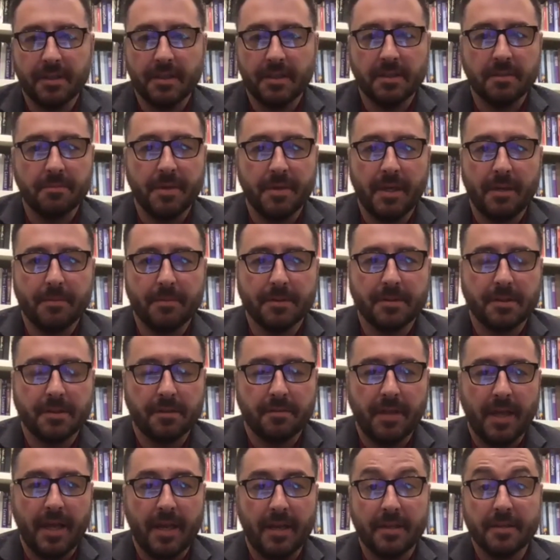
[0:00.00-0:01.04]
be able to do
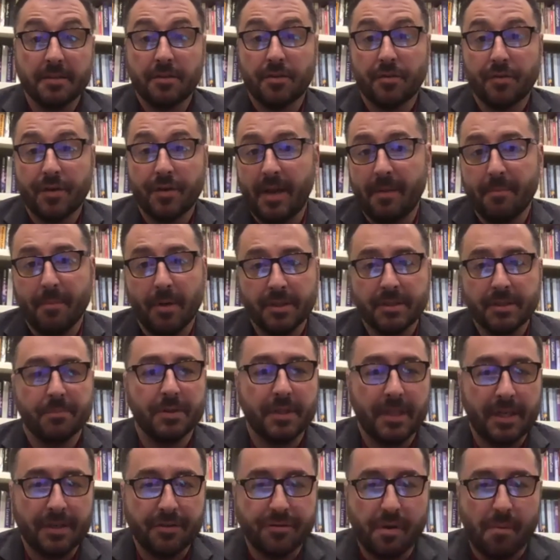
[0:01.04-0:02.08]
that and create multiple
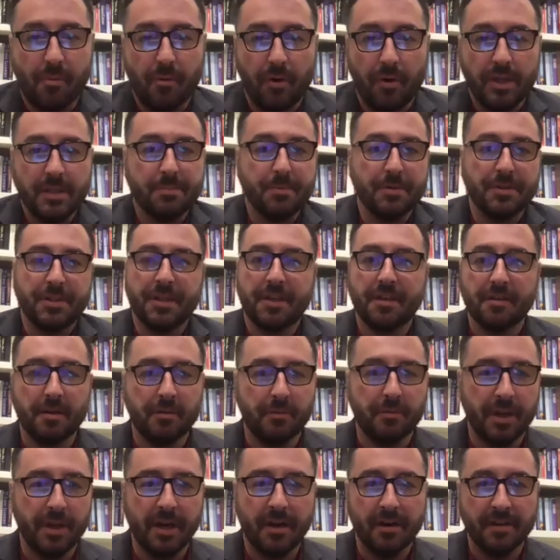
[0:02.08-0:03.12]
entry points, particularly
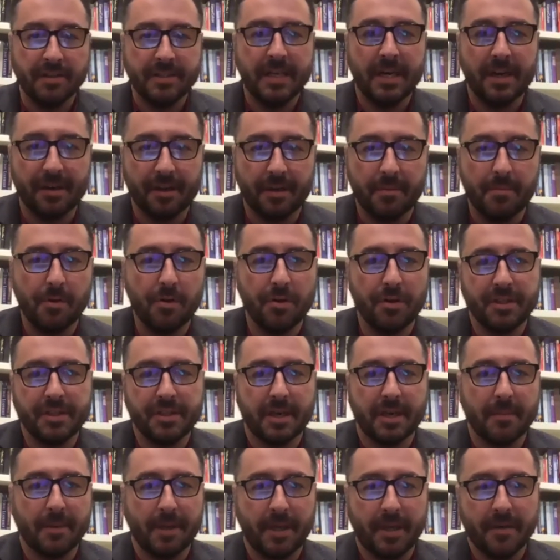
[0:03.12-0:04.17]
when our entire community is
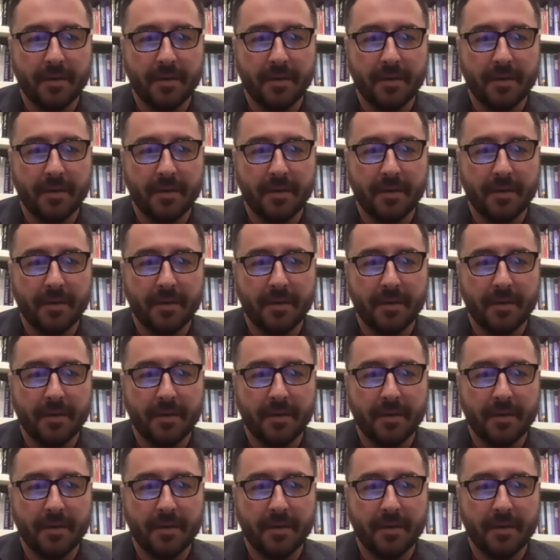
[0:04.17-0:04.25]
coming in.